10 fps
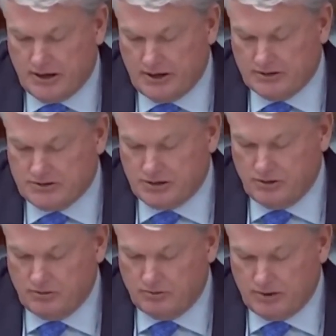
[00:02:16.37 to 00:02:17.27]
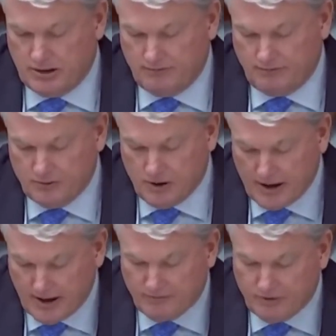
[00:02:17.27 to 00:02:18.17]
And so if you
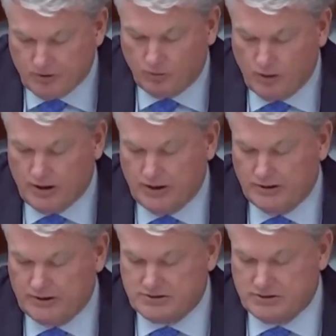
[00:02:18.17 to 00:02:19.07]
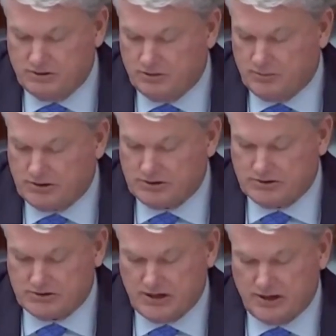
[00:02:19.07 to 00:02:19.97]
have your way, these new
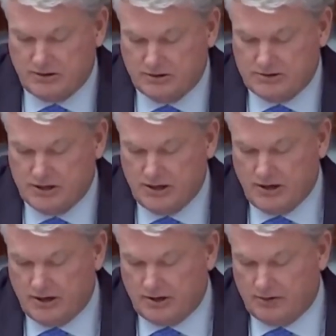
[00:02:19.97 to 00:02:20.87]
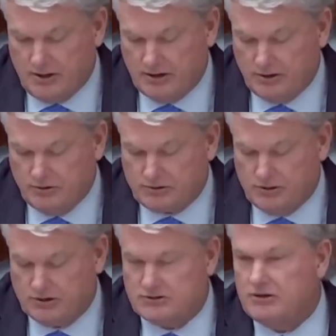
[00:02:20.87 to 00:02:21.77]
emission standards are going to make new
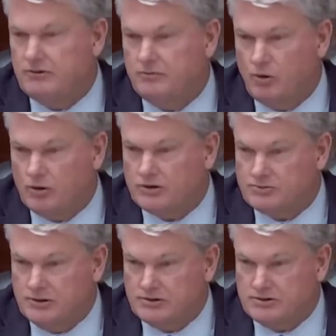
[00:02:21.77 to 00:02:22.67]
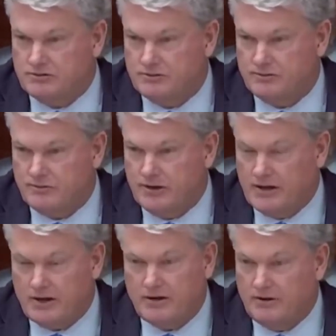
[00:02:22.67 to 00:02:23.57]
trucks even more expensive. Now,
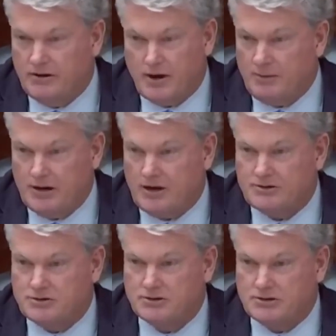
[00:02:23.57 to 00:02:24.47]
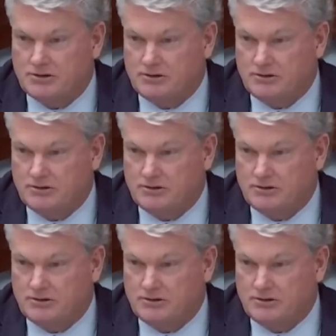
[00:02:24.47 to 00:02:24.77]
our truck